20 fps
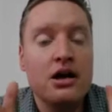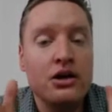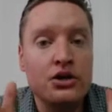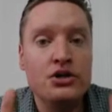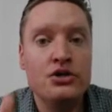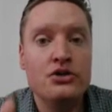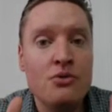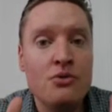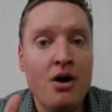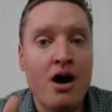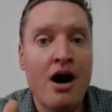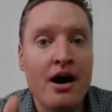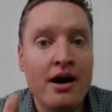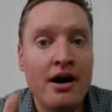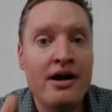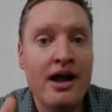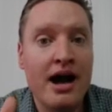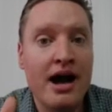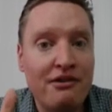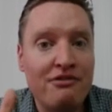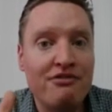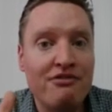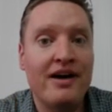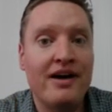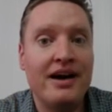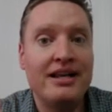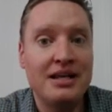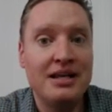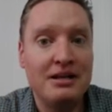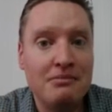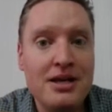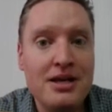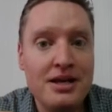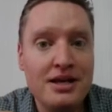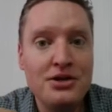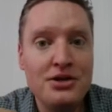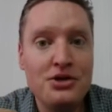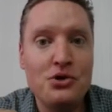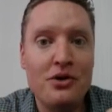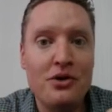you are not fighting
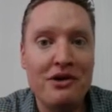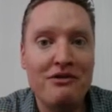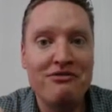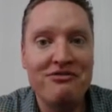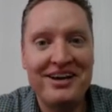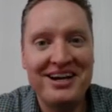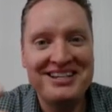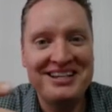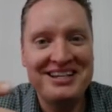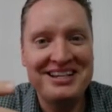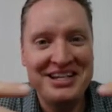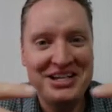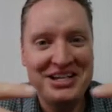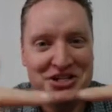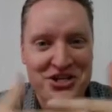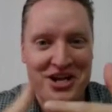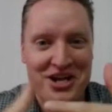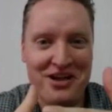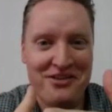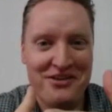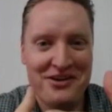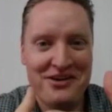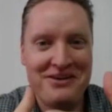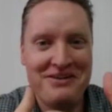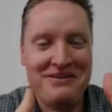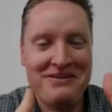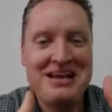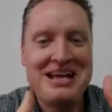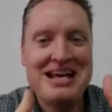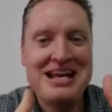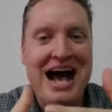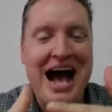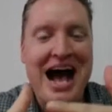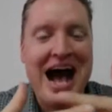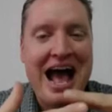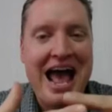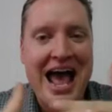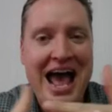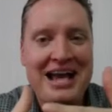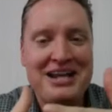me, you are fighting each other.
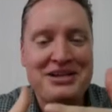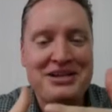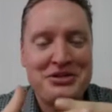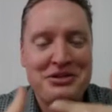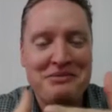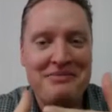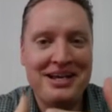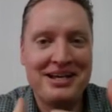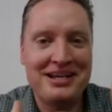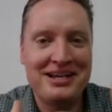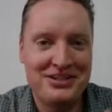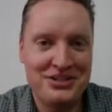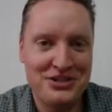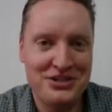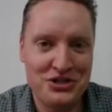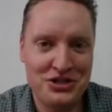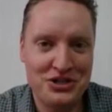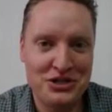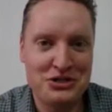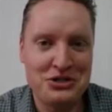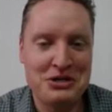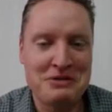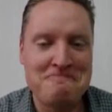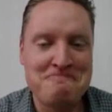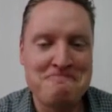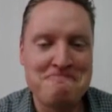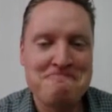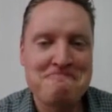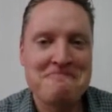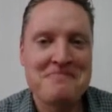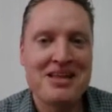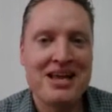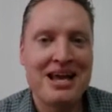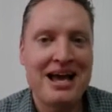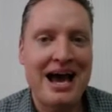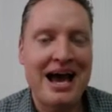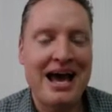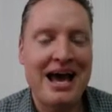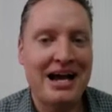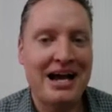I had to make a decision
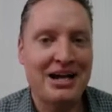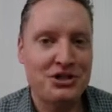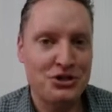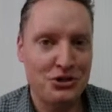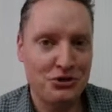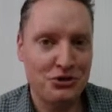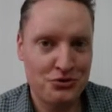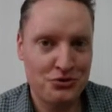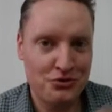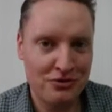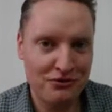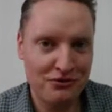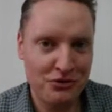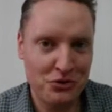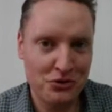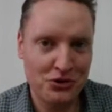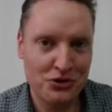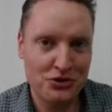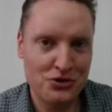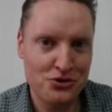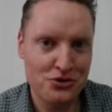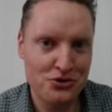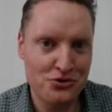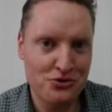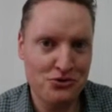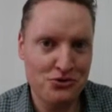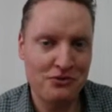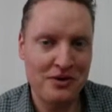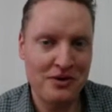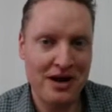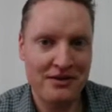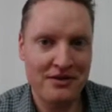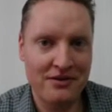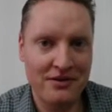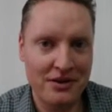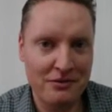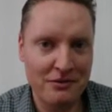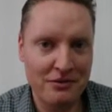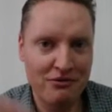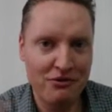and I chose reviewer 2 rather
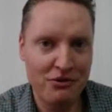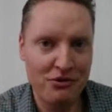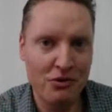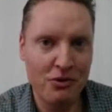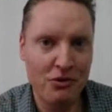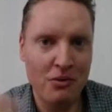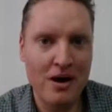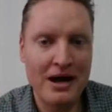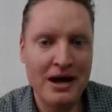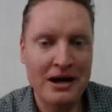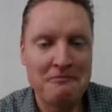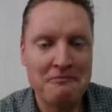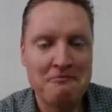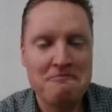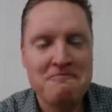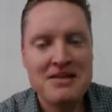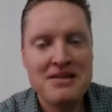than reviewer 1.